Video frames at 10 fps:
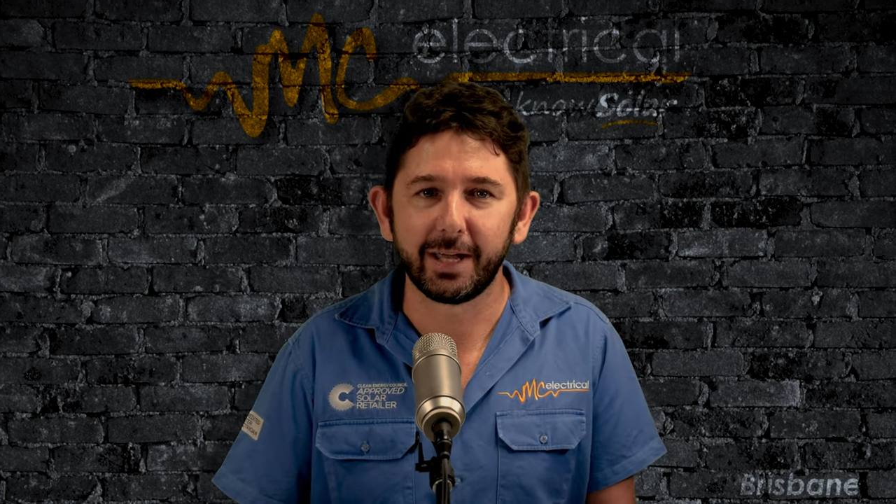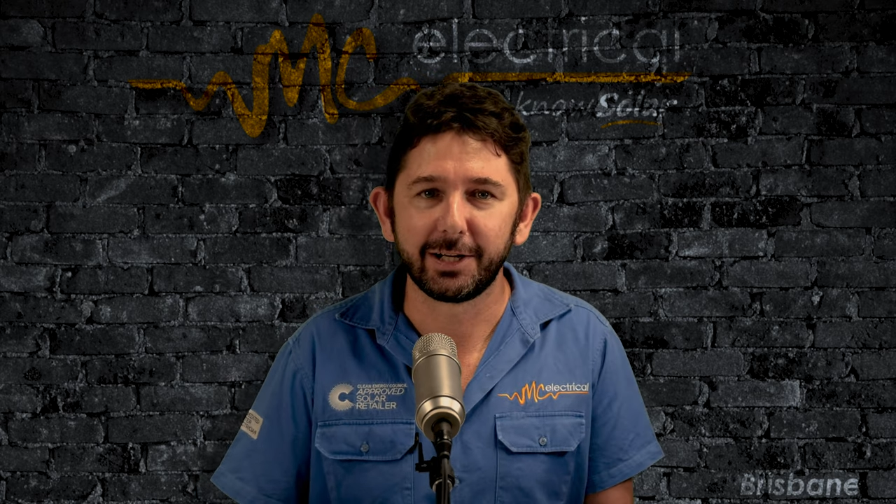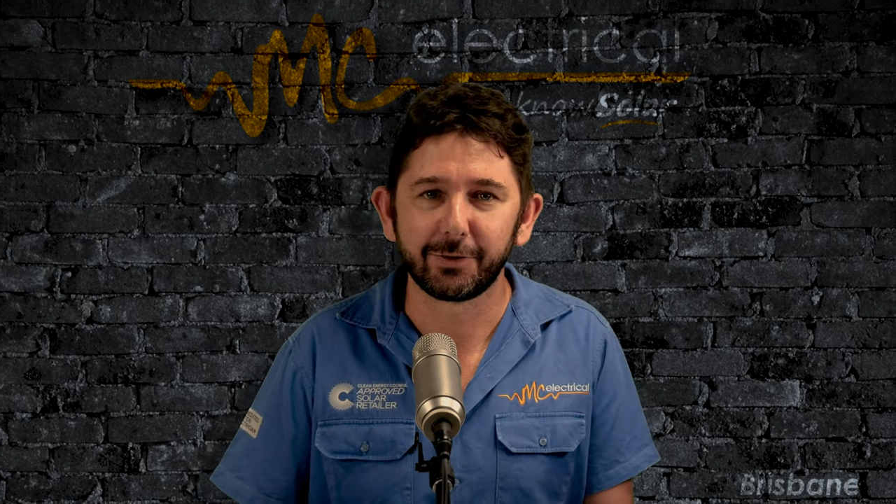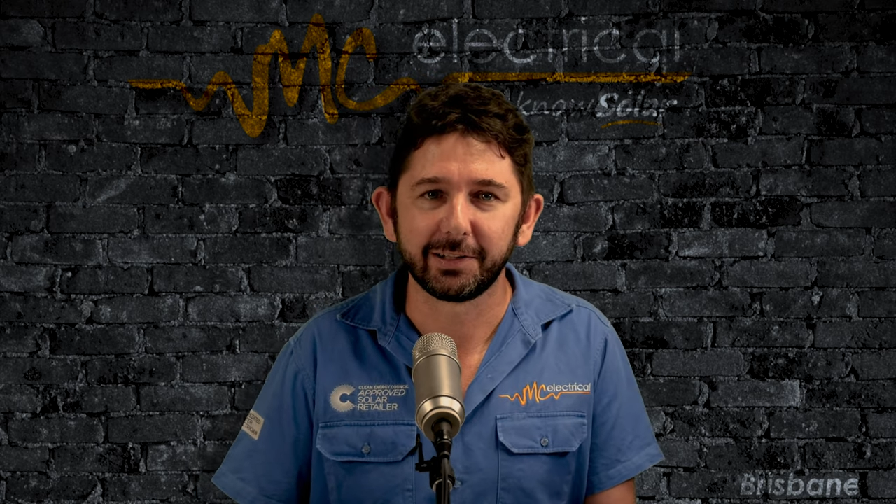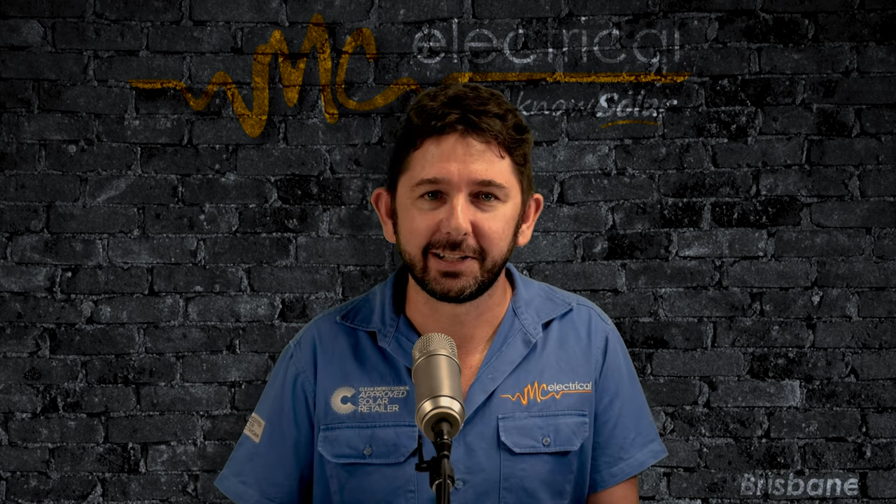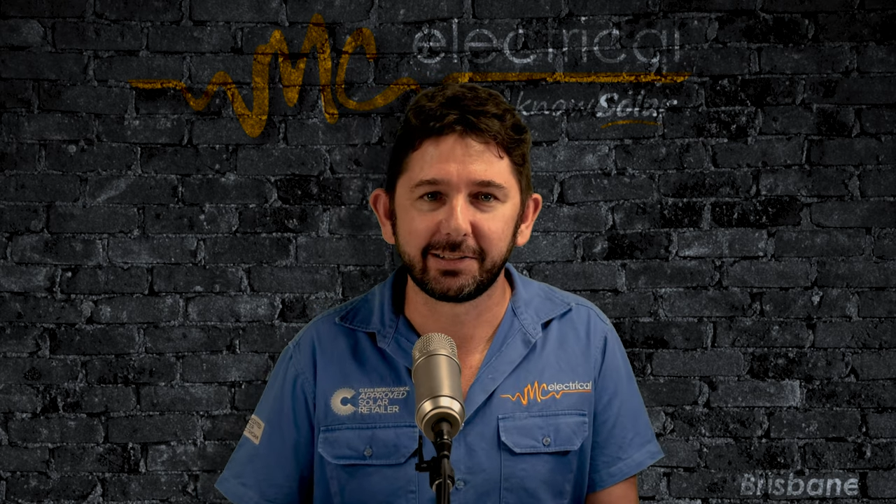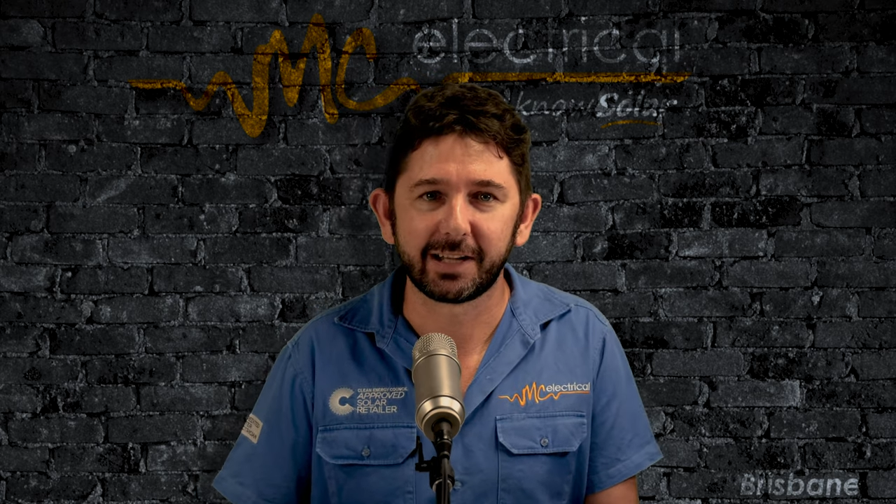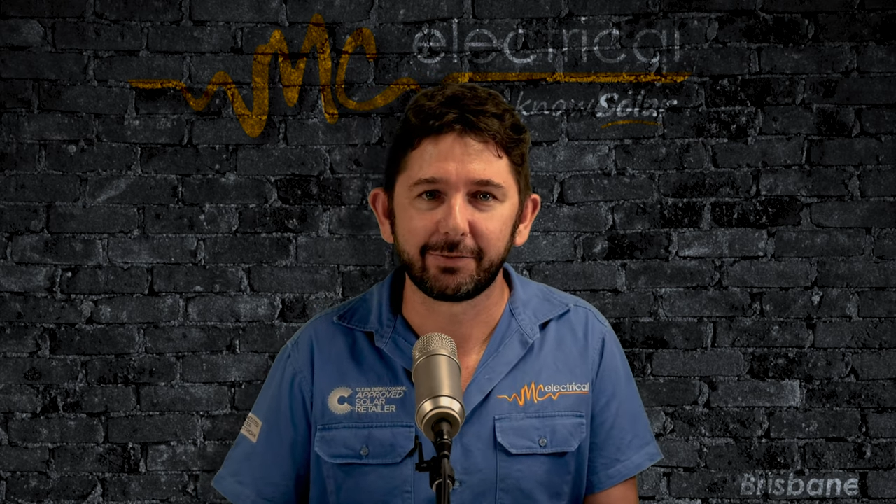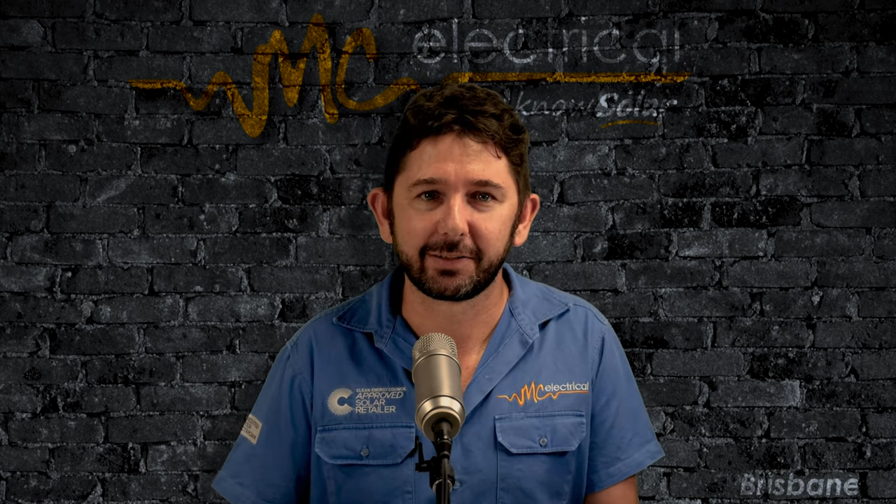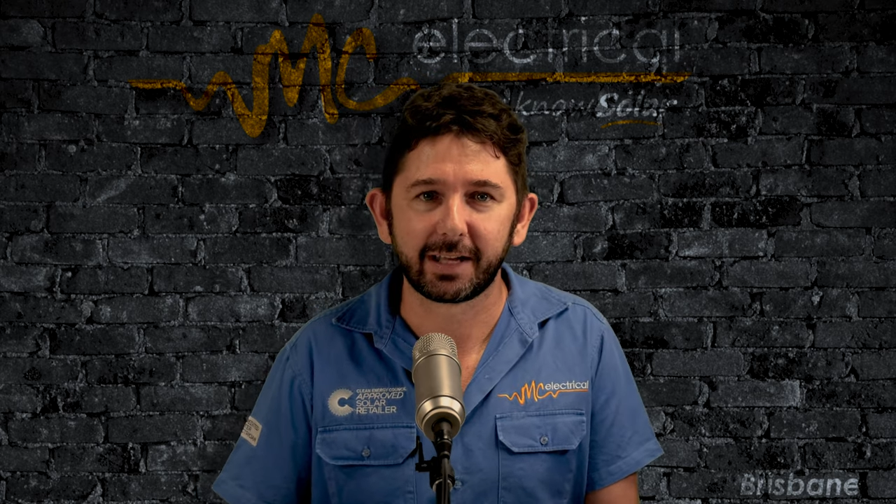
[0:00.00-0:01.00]
interesting
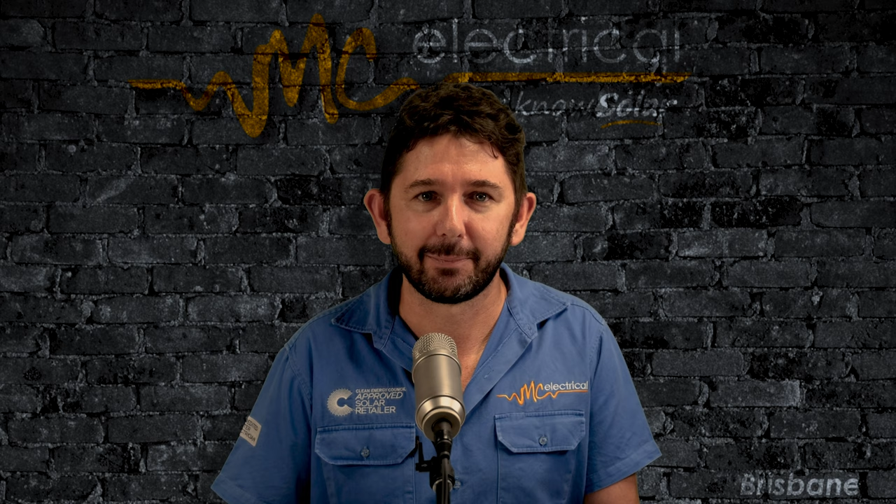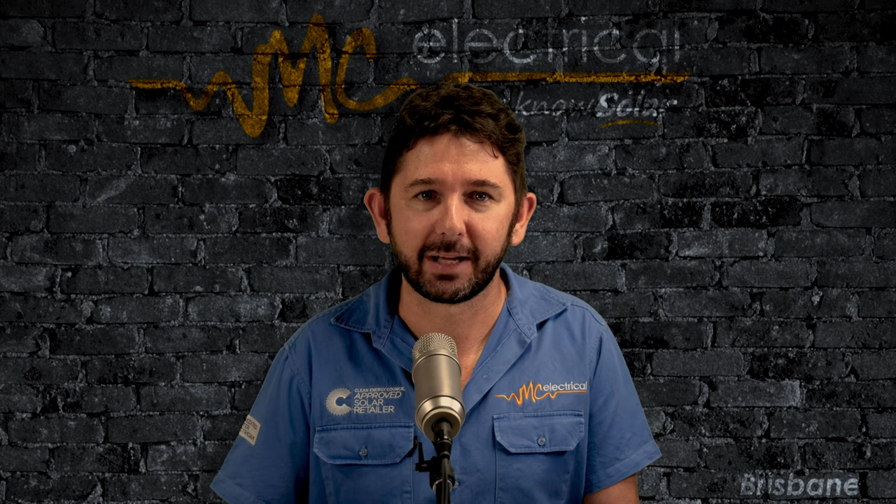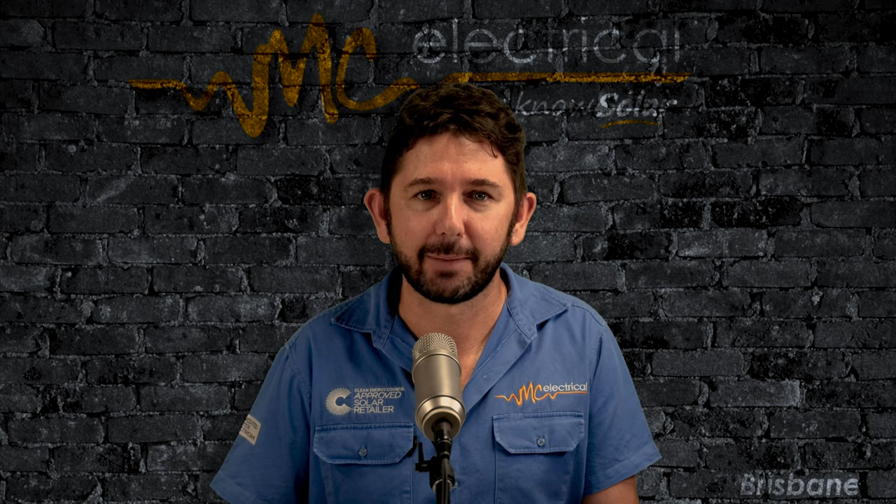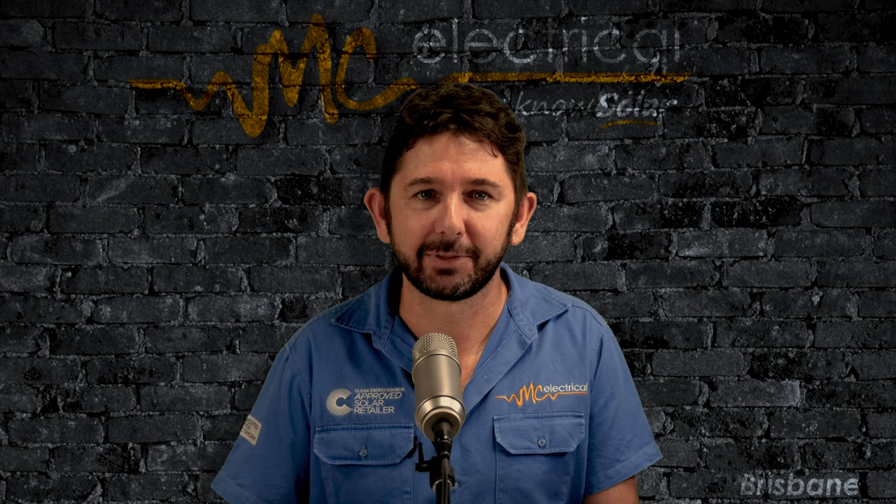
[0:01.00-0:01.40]
stuff coming up,